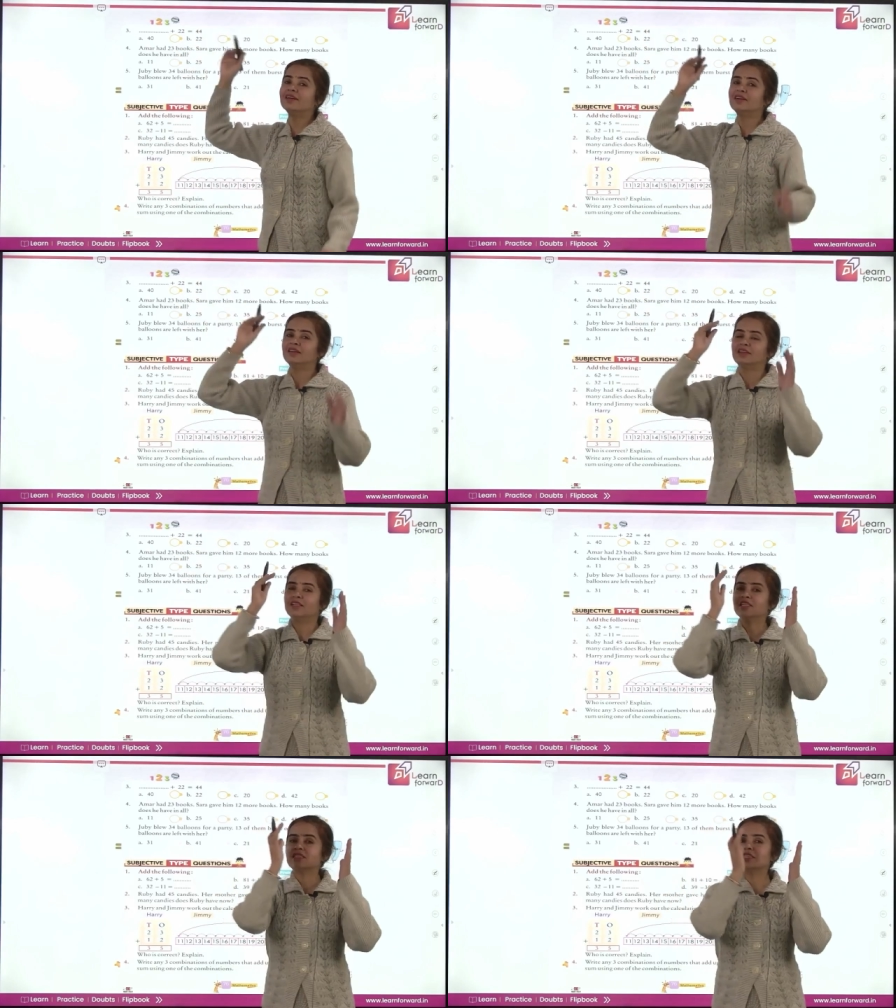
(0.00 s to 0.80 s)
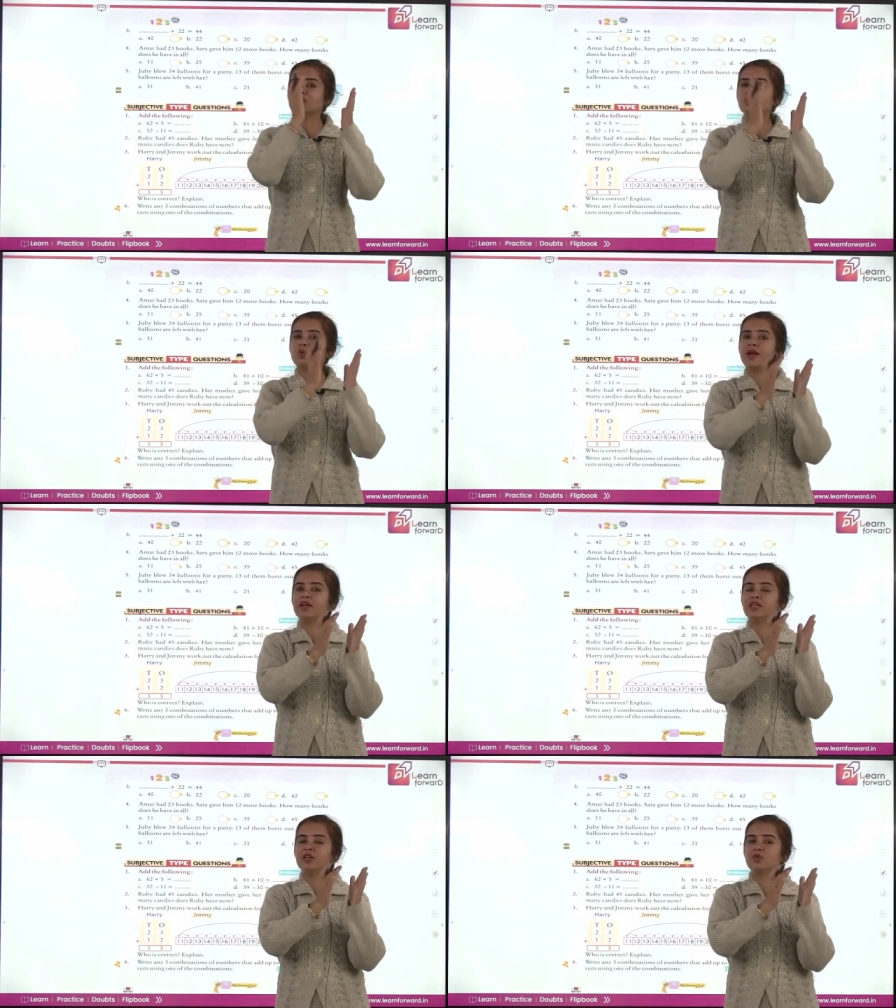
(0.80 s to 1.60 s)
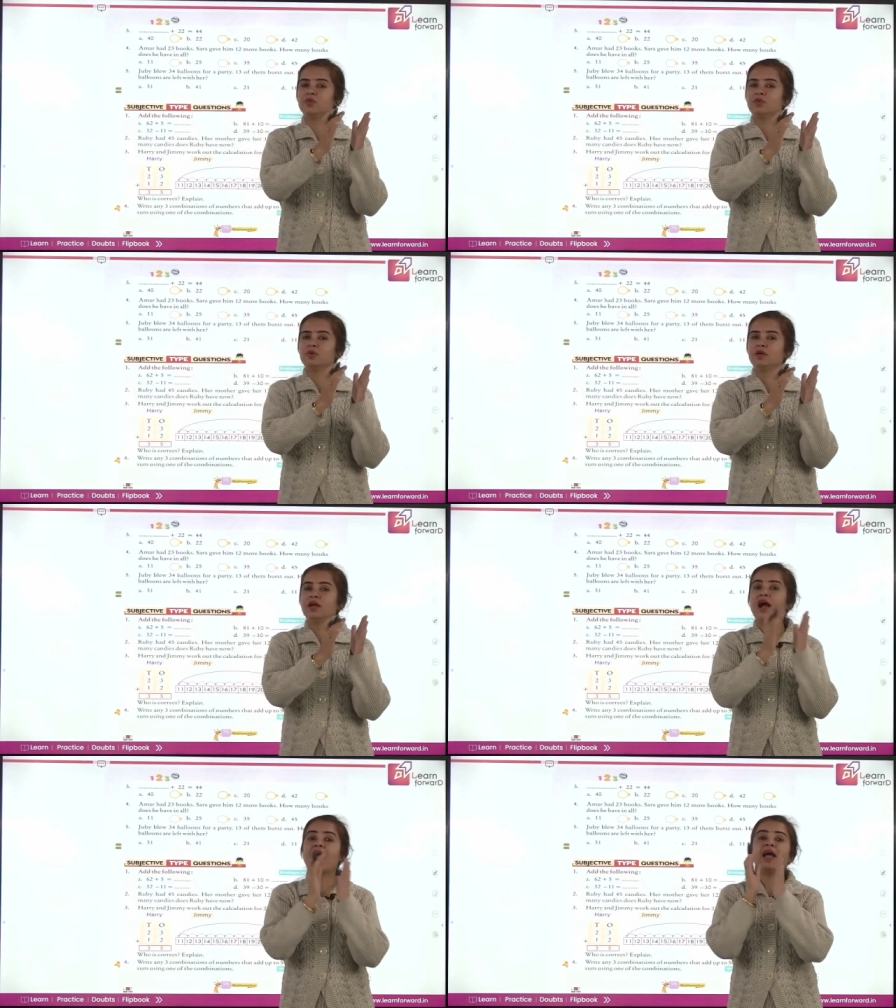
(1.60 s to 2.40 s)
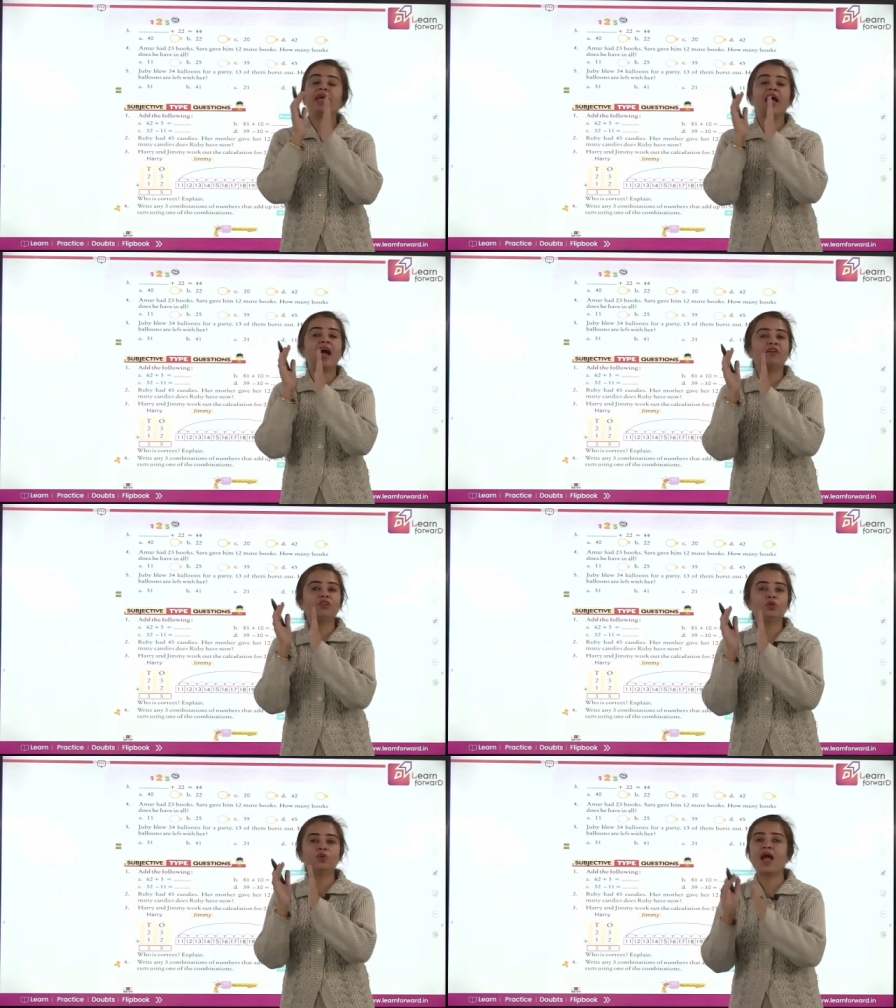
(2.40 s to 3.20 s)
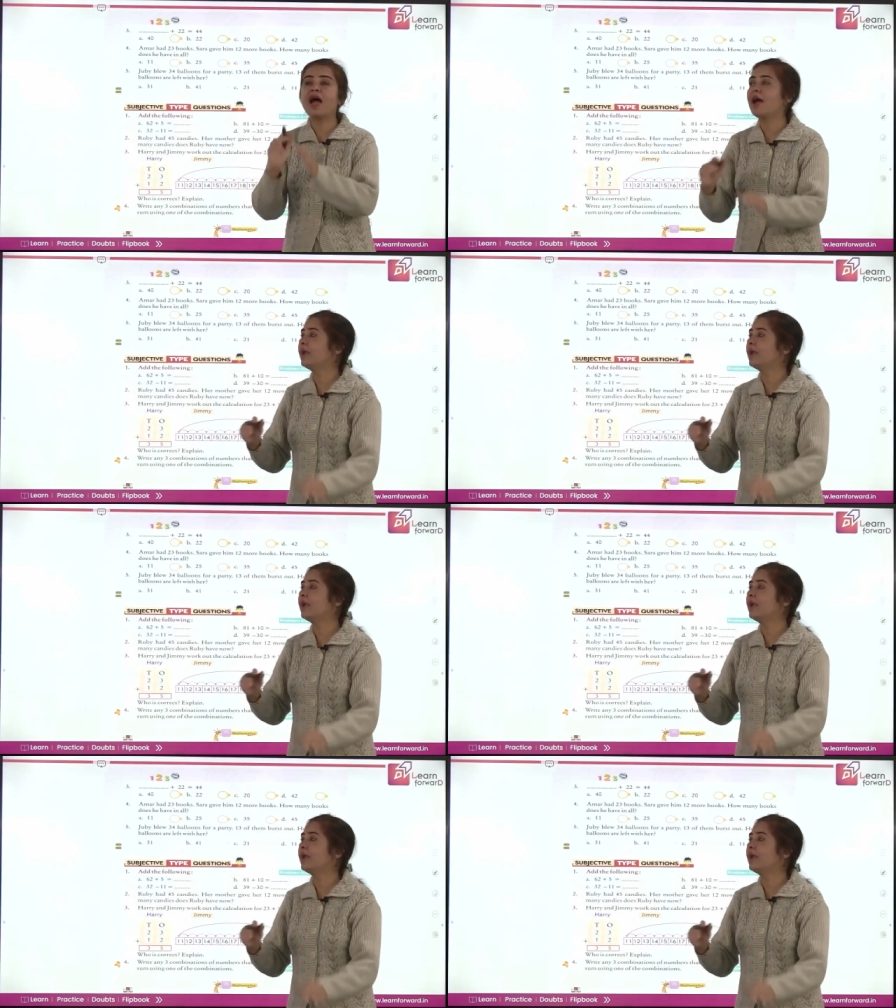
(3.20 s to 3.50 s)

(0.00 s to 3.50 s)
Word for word: this is 22. I have to add